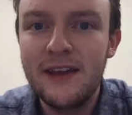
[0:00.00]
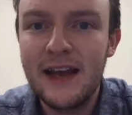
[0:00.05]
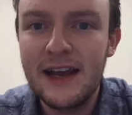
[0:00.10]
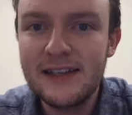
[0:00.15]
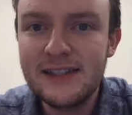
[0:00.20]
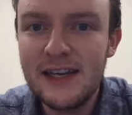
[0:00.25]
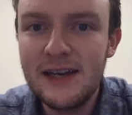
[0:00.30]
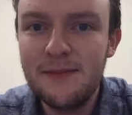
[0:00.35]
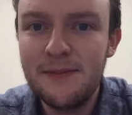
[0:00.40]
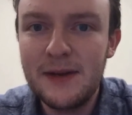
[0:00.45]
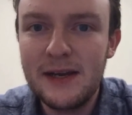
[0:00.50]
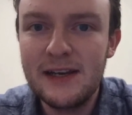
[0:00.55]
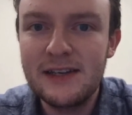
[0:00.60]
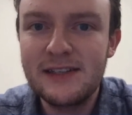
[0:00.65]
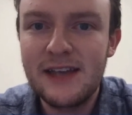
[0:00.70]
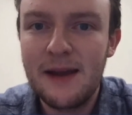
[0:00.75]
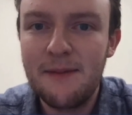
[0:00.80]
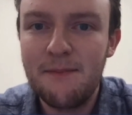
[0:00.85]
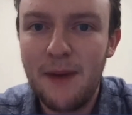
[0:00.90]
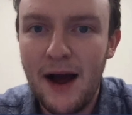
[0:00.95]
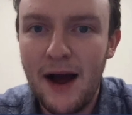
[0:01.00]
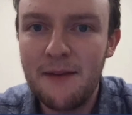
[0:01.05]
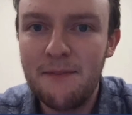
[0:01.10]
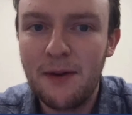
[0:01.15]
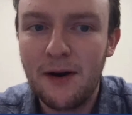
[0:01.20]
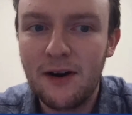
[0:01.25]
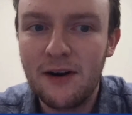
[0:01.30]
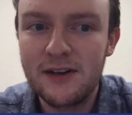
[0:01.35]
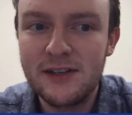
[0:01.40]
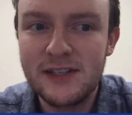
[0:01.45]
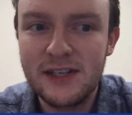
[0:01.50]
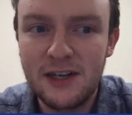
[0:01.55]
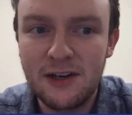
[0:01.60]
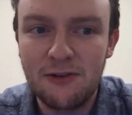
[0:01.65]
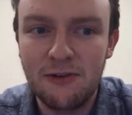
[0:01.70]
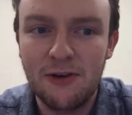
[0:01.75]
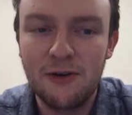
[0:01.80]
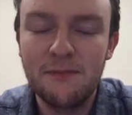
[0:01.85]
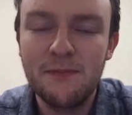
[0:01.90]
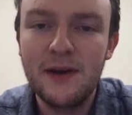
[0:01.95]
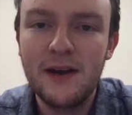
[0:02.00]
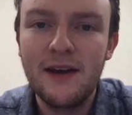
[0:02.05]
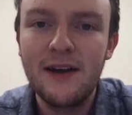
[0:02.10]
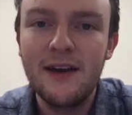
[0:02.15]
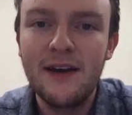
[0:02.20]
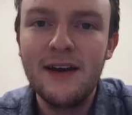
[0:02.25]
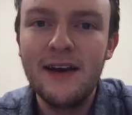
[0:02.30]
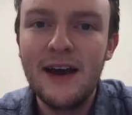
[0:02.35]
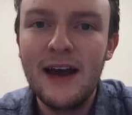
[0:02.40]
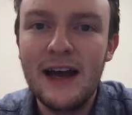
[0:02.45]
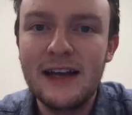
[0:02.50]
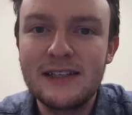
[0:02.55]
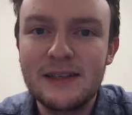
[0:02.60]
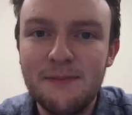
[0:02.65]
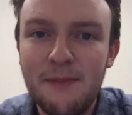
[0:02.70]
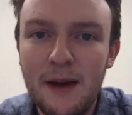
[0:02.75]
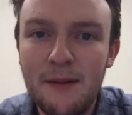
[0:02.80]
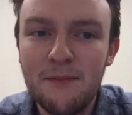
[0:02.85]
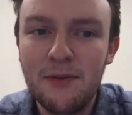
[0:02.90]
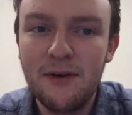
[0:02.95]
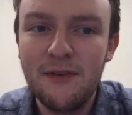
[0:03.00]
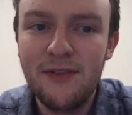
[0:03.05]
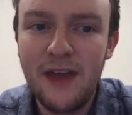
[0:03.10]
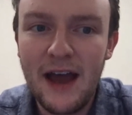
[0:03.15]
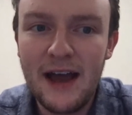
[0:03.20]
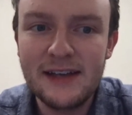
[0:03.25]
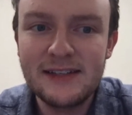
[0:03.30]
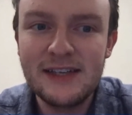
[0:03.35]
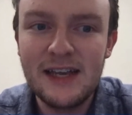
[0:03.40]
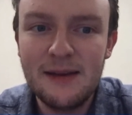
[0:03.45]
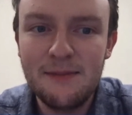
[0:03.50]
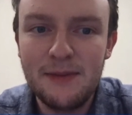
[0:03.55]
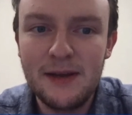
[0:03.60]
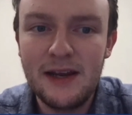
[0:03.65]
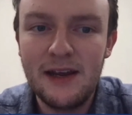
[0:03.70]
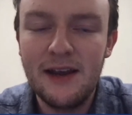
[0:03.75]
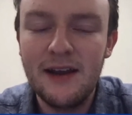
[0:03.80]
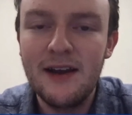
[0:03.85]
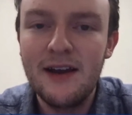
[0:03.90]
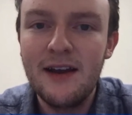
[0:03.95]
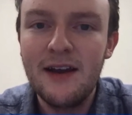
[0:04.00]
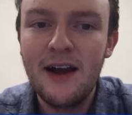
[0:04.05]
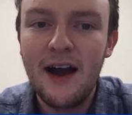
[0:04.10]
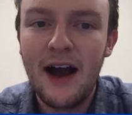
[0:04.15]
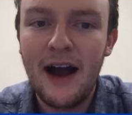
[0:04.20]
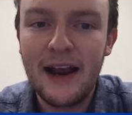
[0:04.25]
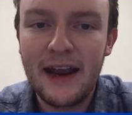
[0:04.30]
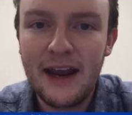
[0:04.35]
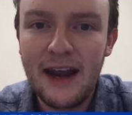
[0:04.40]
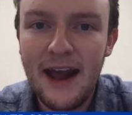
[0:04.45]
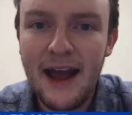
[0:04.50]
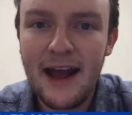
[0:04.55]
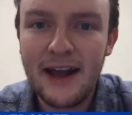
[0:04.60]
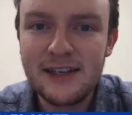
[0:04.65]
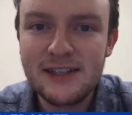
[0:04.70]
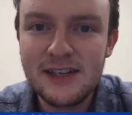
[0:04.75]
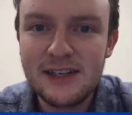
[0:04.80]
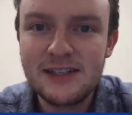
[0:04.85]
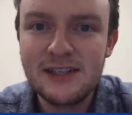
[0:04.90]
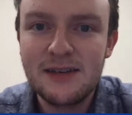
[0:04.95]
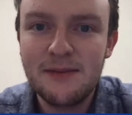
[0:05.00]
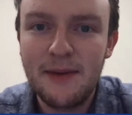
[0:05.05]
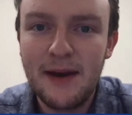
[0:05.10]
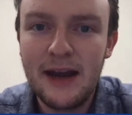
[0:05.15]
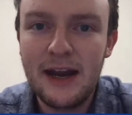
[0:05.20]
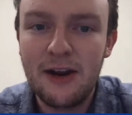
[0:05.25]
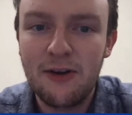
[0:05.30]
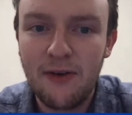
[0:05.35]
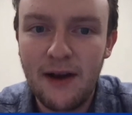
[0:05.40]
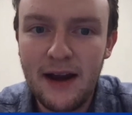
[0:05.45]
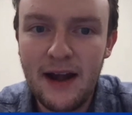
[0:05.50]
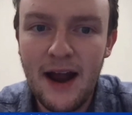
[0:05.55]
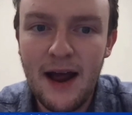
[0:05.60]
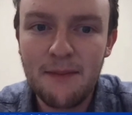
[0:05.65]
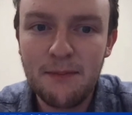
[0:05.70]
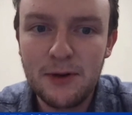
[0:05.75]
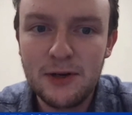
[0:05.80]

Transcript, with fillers: The SAB is a bipartisan group. As a member of the SAB, I get access to many great